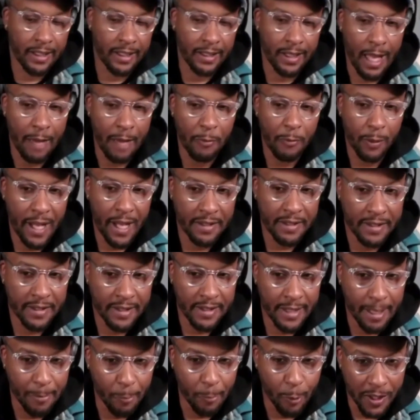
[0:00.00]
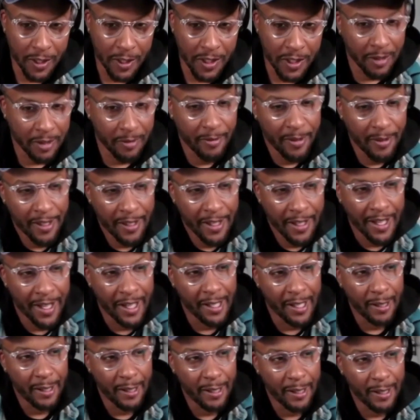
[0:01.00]
everyone has the same question.
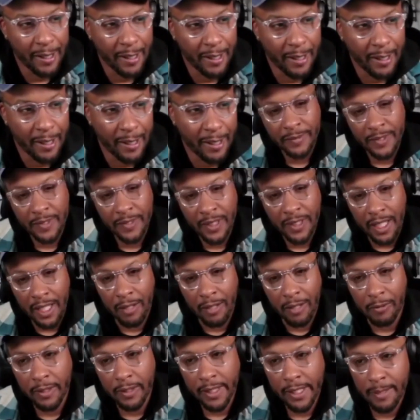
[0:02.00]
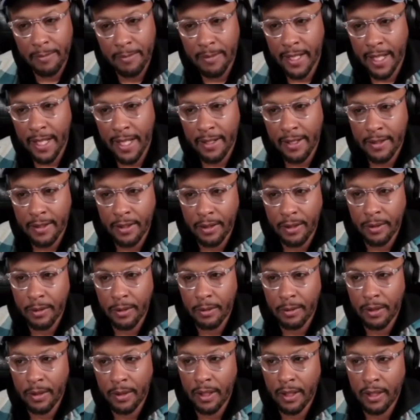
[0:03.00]
It really comes down
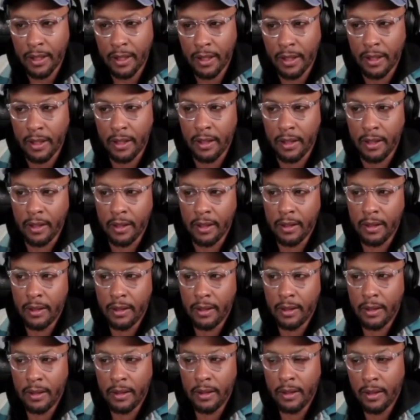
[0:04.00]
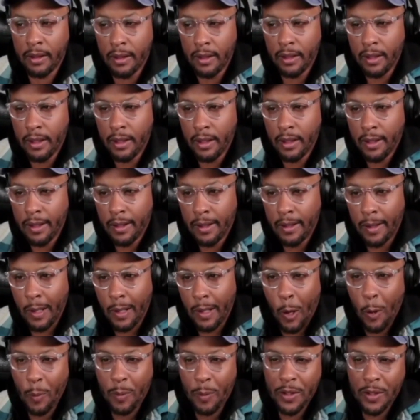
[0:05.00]
to the
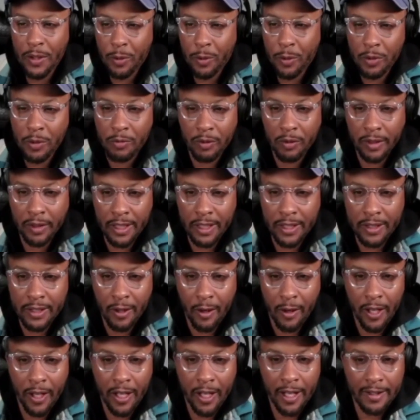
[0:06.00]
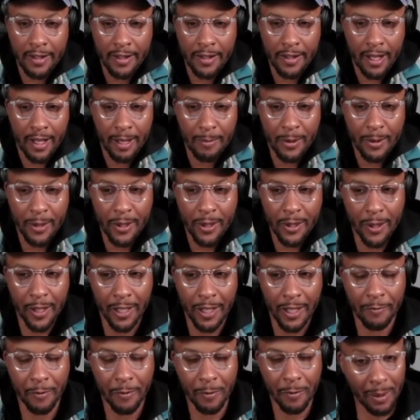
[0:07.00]
open source really started as an
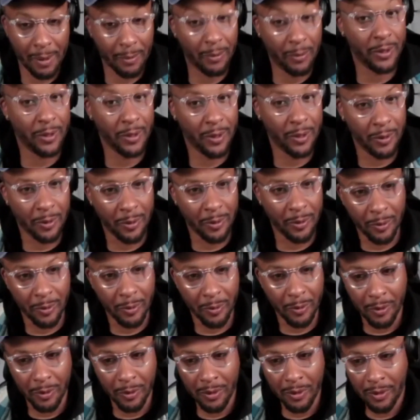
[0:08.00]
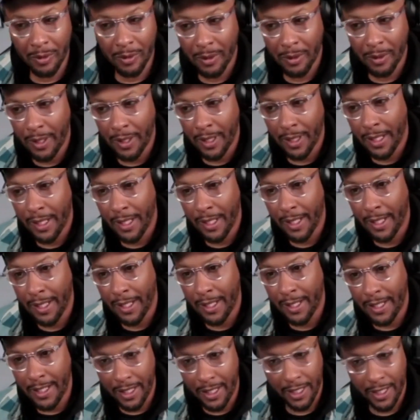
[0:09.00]
opportunity for people to
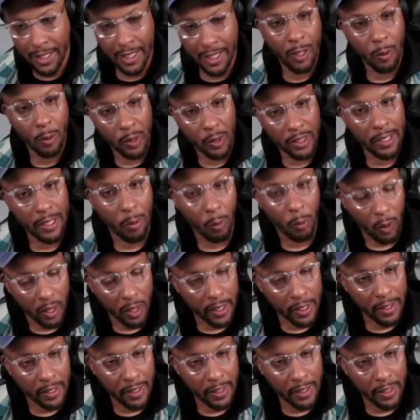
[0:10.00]
share what they're working